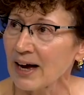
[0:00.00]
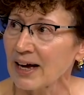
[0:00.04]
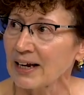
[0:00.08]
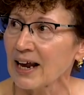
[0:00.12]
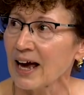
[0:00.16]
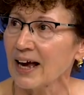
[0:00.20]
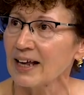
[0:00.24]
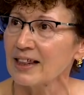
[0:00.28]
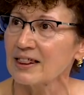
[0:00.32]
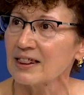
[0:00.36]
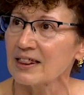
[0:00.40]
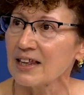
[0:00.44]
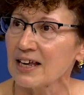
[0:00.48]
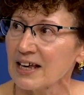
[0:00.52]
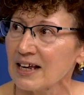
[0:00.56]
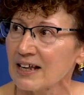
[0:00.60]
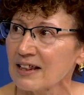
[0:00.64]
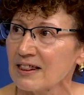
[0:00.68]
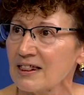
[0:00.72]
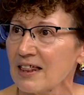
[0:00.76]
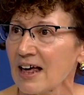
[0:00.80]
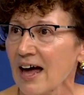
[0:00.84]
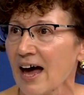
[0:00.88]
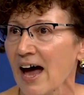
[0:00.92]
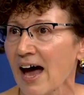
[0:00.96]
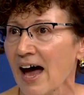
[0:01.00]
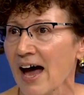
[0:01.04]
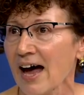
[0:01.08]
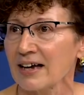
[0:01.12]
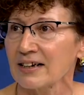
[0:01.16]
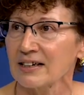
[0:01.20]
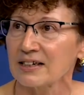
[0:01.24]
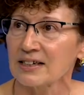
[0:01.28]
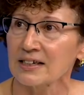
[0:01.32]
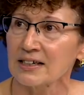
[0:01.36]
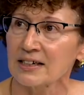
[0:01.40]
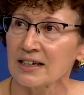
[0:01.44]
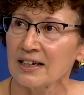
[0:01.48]
and I think
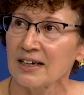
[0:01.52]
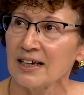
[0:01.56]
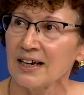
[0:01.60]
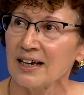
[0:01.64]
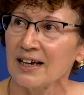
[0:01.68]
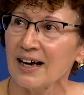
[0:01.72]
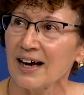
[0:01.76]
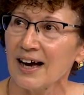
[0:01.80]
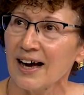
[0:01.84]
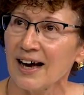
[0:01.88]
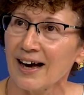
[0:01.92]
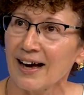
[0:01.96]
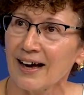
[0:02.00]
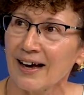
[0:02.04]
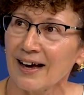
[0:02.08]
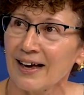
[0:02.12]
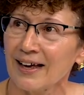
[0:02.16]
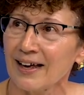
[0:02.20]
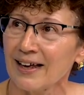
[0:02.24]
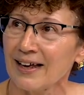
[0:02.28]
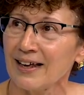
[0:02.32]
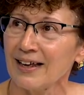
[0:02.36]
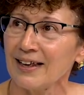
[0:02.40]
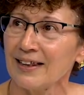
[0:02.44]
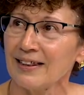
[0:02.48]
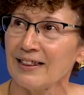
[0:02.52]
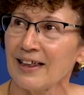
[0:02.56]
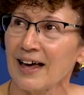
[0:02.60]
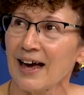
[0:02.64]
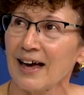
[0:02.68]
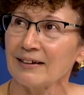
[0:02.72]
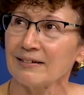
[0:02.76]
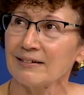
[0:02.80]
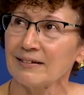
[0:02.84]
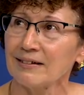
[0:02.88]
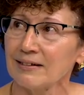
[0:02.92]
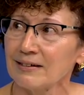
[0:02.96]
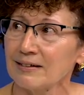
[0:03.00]
that uh,
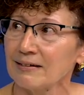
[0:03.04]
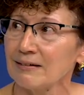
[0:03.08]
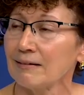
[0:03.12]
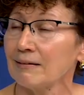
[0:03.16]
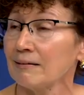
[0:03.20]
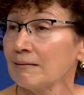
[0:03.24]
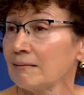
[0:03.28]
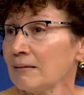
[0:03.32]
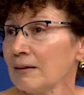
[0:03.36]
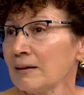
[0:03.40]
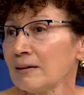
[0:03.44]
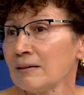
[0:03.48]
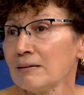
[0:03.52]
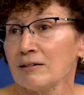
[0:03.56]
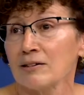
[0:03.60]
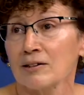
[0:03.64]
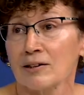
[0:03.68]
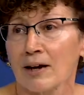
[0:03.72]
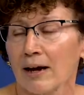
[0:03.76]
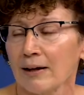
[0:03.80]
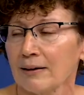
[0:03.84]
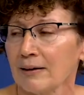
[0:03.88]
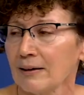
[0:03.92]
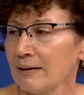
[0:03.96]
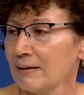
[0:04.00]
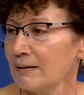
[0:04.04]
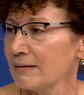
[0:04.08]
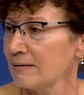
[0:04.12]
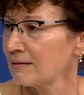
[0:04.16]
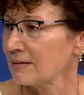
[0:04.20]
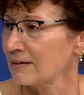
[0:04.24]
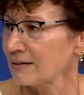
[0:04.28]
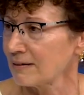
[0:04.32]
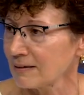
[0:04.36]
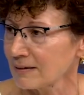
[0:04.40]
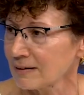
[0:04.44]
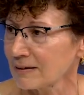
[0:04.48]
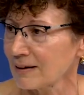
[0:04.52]
that China is
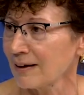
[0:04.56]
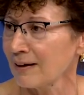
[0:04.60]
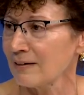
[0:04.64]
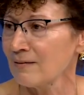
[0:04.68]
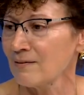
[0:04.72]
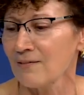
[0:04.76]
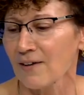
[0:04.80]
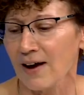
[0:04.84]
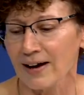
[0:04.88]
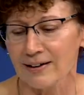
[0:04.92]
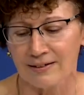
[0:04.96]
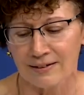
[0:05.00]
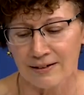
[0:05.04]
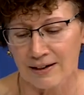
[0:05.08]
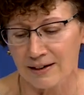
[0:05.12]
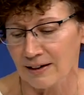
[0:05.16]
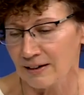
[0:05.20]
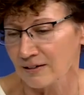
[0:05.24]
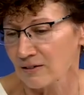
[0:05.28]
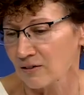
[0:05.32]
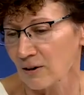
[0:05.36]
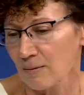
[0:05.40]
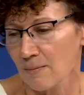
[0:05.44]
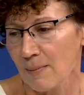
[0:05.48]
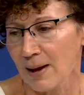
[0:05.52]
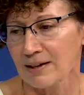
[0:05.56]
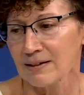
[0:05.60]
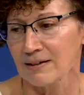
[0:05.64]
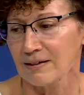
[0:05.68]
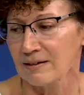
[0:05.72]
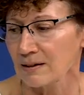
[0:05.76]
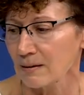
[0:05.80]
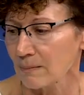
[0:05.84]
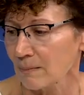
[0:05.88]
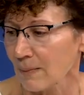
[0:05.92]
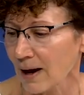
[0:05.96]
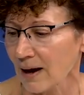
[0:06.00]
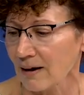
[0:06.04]
just investing a
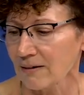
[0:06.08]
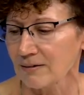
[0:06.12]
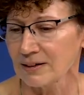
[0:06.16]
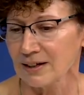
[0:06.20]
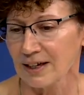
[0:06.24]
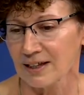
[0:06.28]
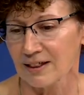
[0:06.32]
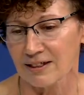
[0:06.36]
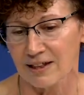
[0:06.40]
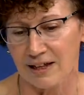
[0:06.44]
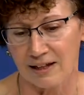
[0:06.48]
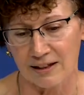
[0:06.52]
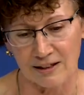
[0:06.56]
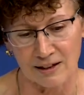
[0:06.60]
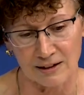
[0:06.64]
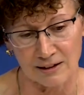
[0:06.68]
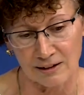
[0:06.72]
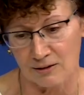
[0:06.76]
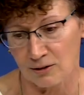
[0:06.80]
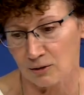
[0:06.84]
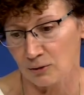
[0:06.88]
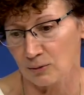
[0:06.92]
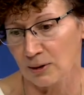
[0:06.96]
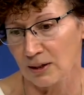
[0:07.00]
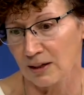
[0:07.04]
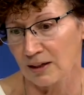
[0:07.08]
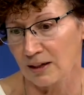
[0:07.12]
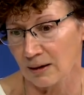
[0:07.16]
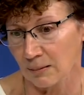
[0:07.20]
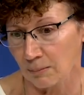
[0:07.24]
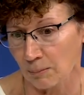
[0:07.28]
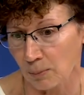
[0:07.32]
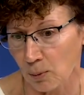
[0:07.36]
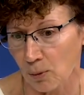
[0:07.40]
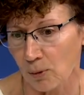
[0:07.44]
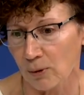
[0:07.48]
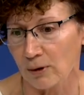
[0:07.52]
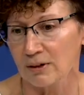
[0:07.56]
tremendous amount. I think that it's really
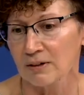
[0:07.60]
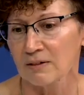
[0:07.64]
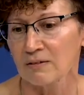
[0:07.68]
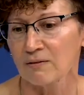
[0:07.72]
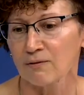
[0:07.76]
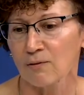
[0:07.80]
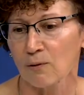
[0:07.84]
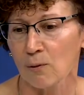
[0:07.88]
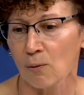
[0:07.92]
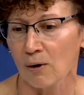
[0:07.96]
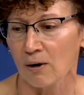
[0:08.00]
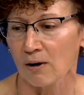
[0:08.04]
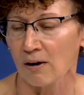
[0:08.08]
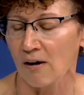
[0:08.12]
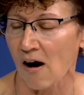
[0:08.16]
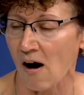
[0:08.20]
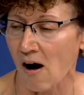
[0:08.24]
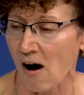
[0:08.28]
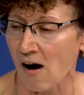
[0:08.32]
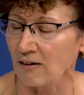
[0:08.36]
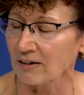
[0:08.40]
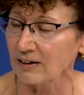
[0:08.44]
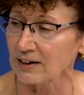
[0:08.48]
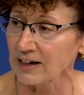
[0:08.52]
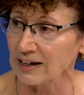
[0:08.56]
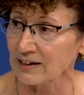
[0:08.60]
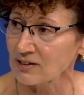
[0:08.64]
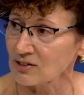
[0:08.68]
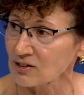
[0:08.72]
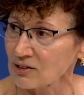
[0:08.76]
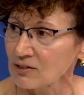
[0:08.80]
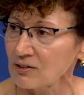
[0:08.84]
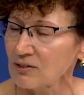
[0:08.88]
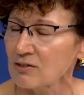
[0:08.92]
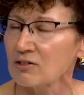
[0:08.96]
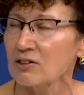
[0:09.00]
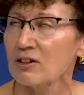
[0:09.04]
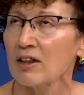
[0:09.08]
important for all
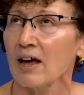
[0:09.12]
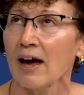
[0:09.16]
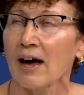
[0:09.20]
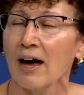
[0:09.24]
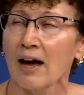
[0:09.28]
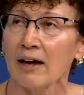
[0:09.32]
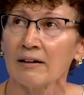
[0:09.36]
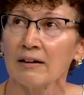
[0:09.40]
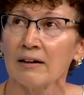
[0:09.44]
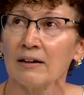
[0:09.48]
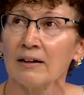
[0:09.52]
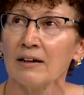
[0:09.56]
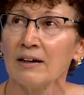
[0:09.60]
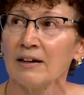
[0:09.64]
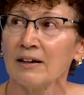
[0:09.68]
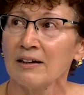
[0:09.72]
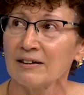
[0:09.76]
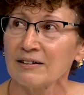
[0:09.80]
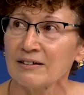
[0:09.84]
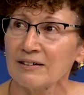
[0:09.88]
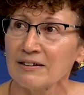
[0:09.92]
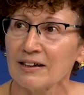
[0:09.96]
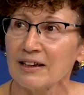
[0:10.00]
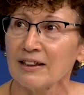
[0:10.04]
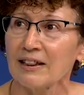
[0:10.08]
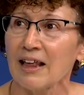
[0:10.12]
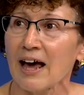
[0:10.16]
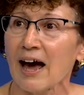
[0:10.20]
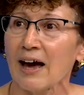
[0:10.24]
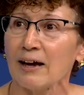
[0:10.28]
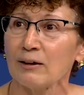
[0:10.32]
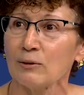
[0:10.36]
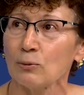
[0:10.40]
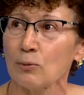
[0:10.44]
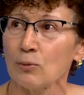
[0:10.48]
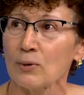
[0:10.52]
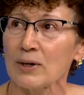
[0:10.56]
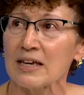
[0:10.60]
nations that
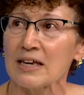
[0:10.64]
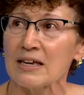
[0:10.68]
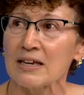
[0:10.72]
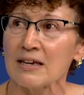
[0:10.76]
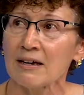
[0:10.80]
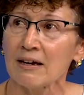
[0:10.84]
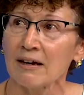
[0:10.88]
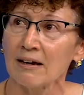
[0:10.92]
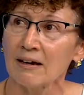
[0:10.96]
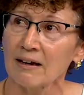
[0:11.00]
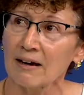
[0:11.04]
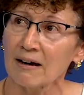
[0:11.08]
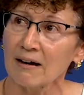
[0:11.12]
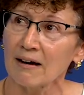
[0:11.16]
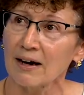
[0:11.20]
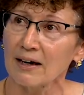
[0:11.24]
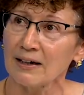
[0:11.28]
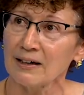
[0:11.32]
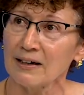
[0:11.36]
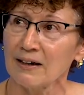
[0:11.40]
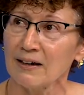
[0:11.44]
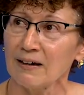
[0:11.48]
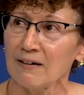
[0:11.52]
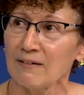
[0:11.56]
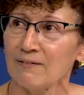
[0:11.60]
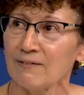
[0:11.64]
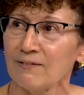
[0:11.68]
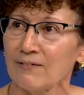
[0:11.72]
that we kind of